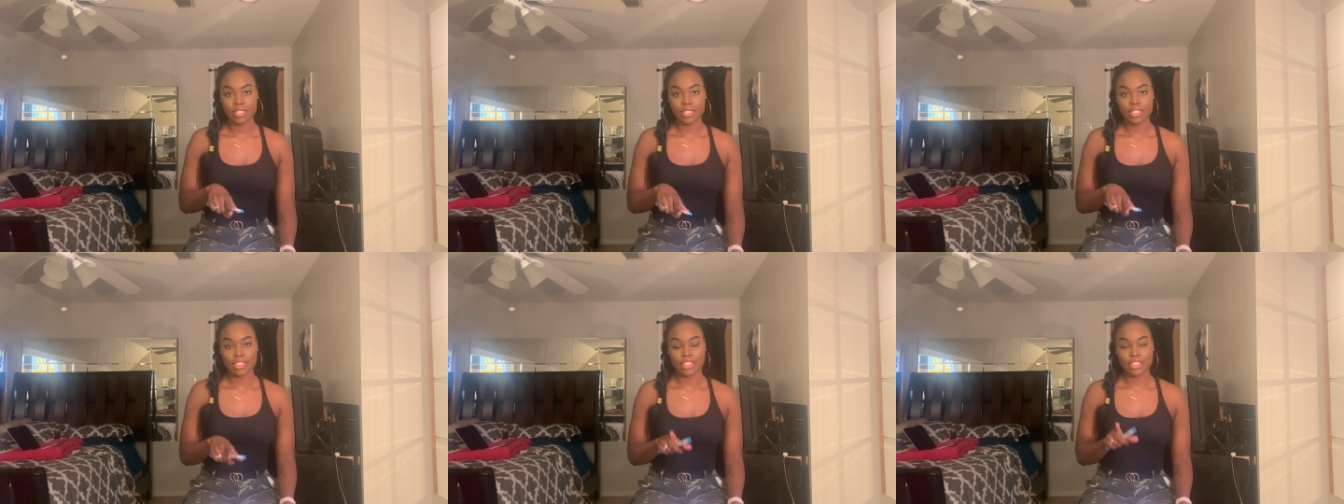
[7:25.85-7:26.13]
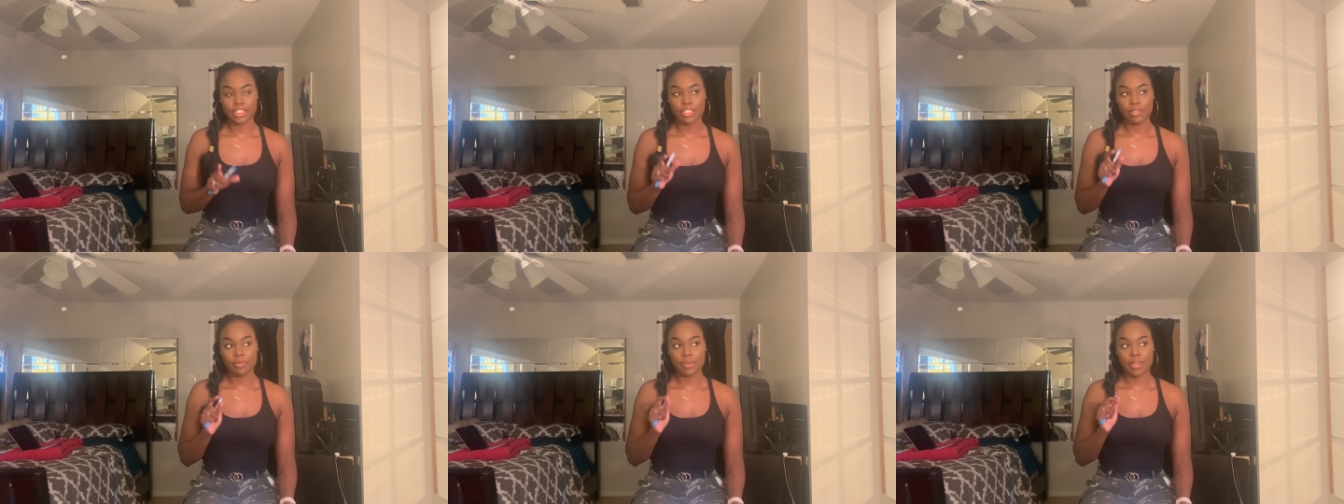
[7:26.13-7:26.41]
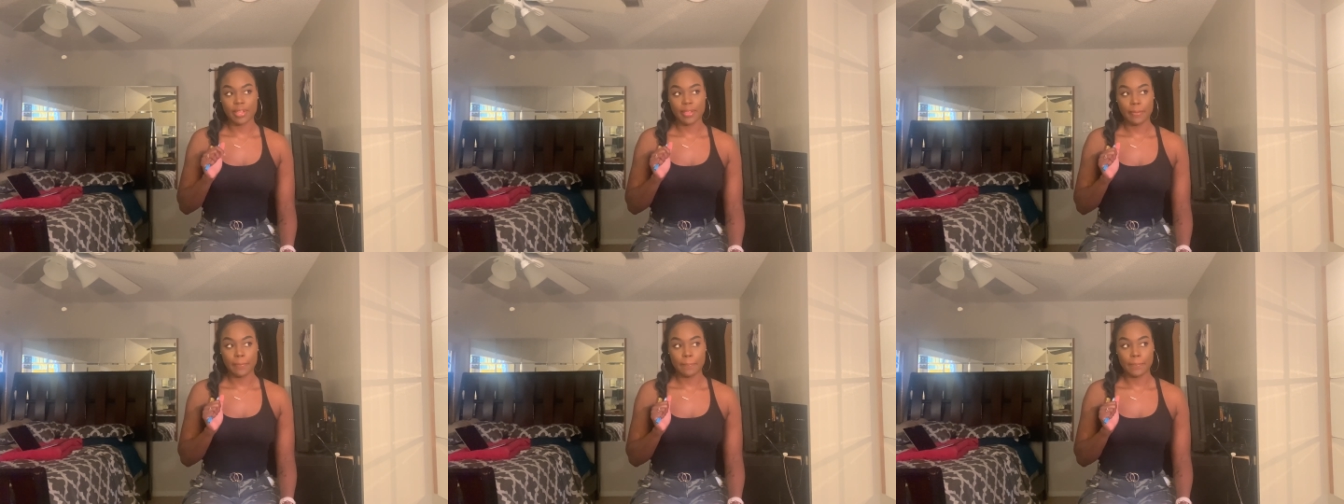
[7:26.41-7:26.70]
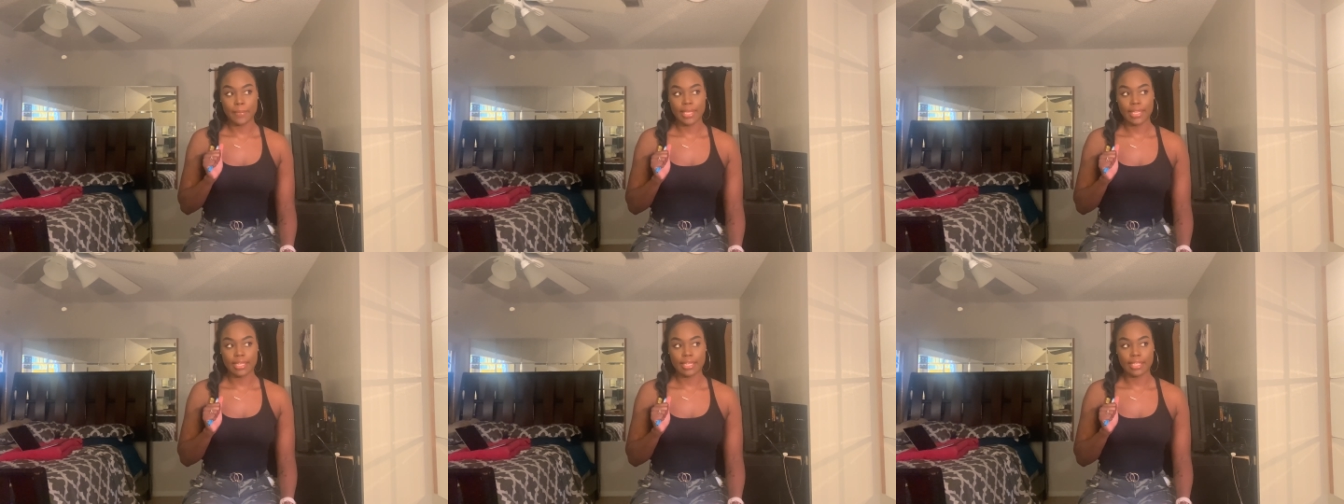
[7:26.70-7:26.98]
she
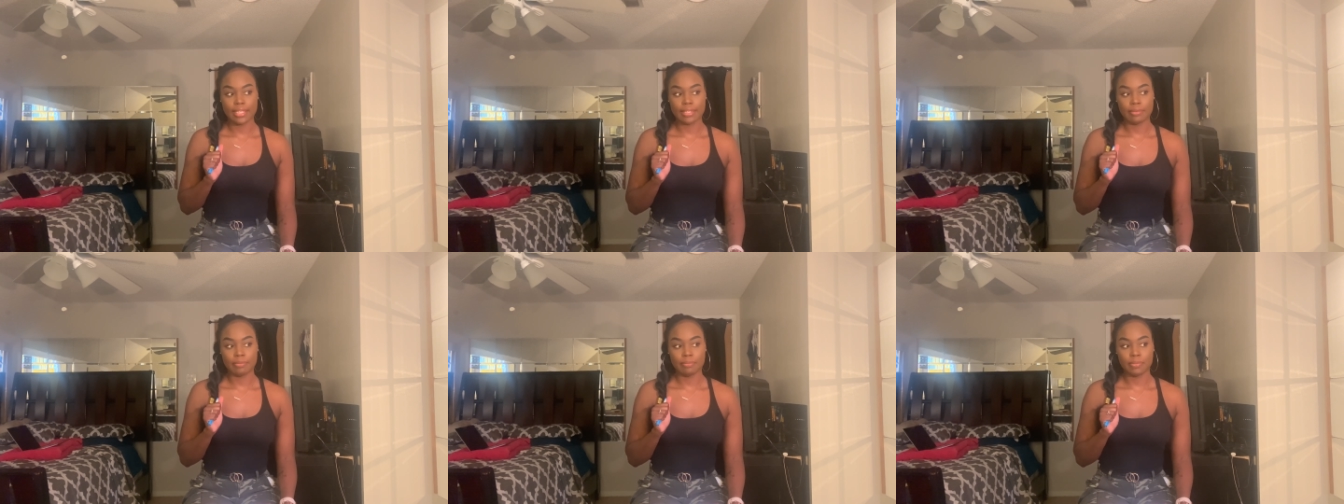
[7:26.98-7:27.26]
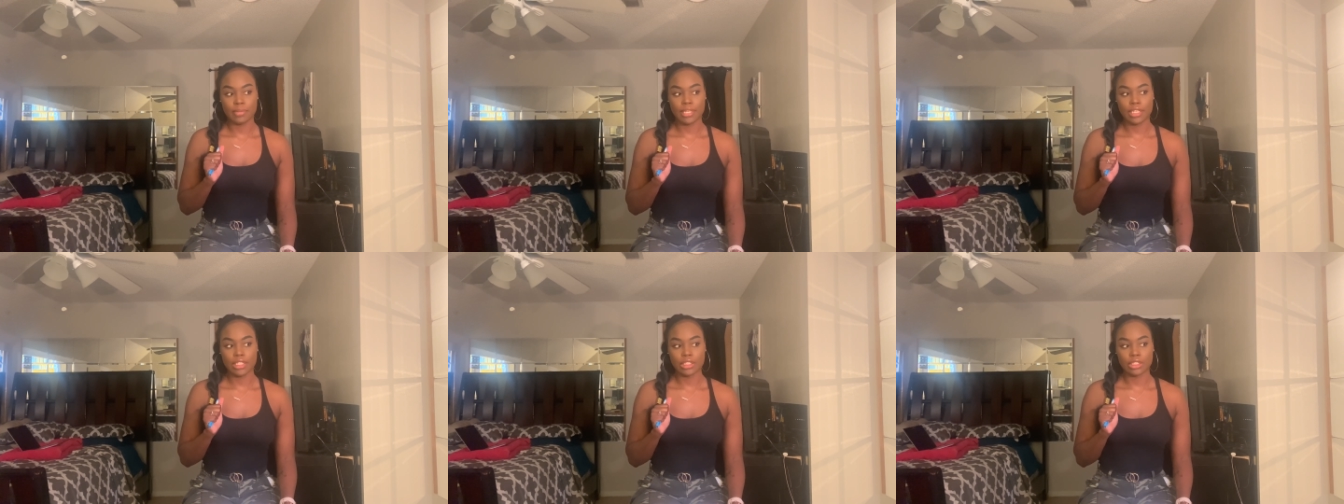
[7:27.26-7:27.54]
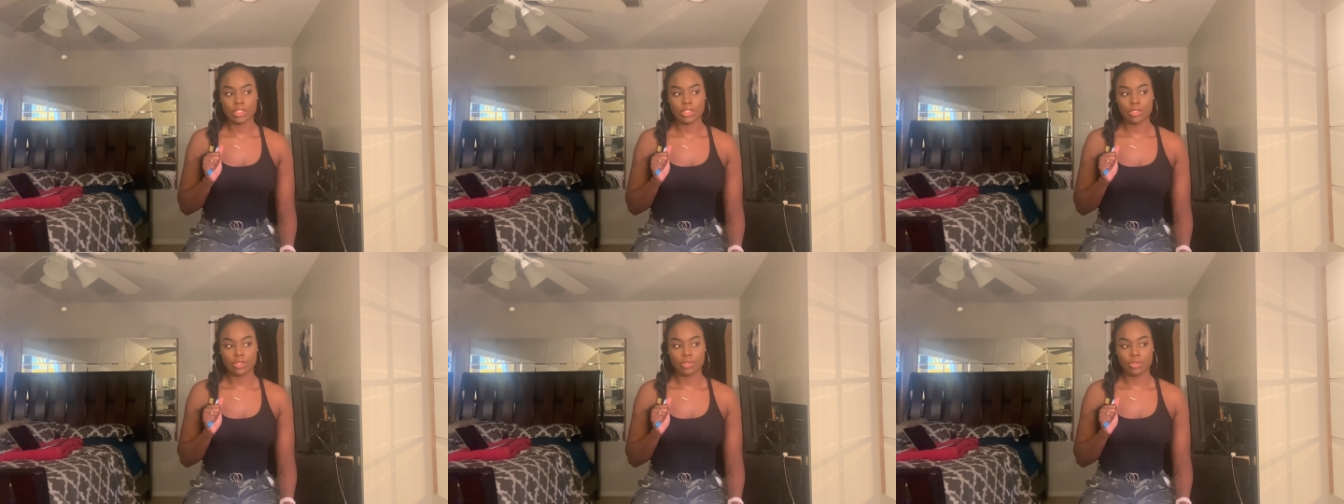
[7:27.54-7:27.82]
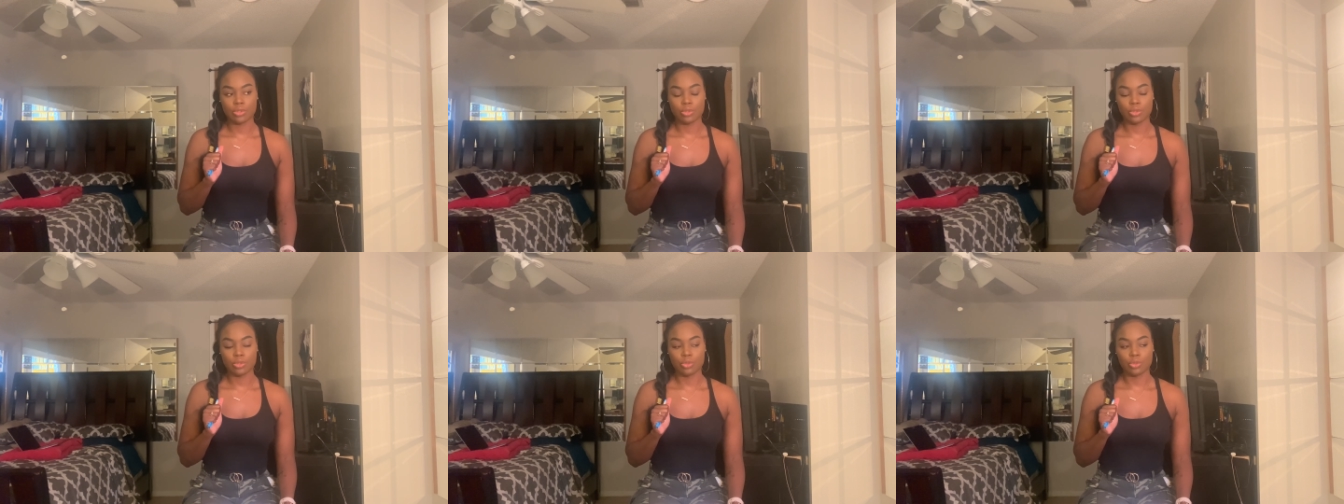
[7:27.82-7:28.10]
recommended me
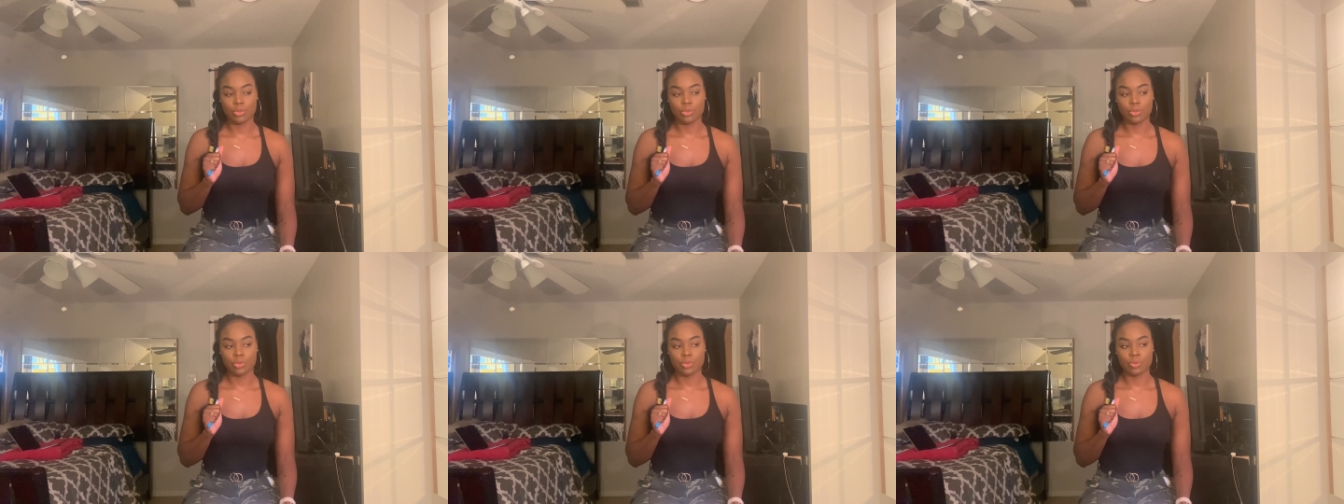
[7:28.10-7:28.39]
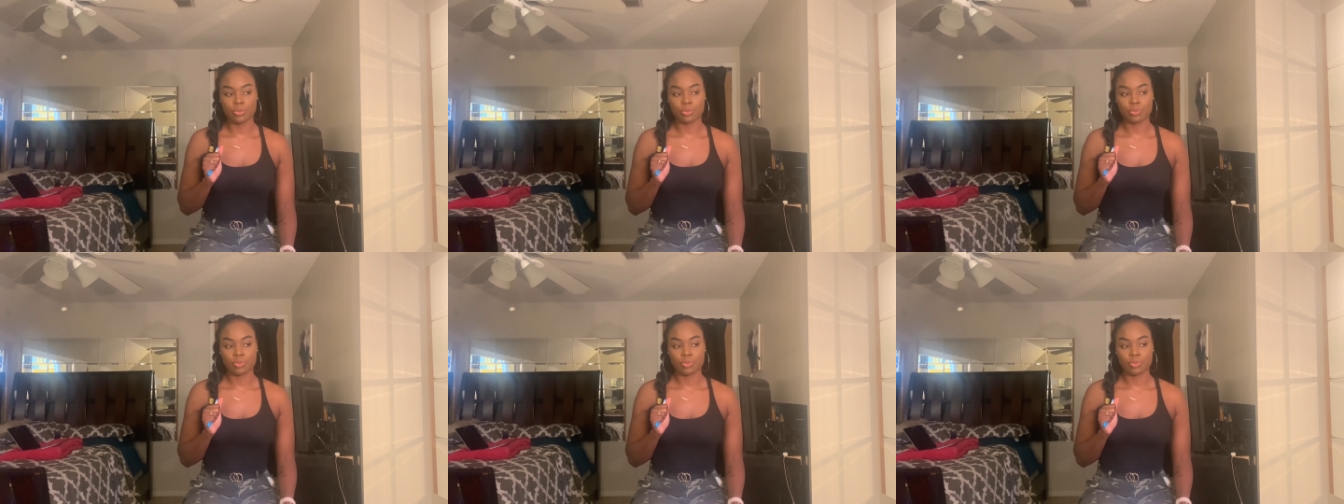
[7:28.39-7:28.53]
to